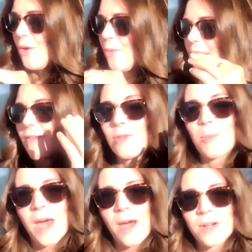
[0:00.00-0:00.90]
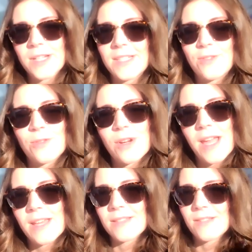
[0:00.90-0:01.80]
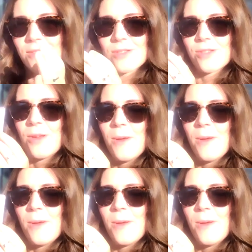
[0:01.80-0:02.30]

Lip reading: We have the power in your hands.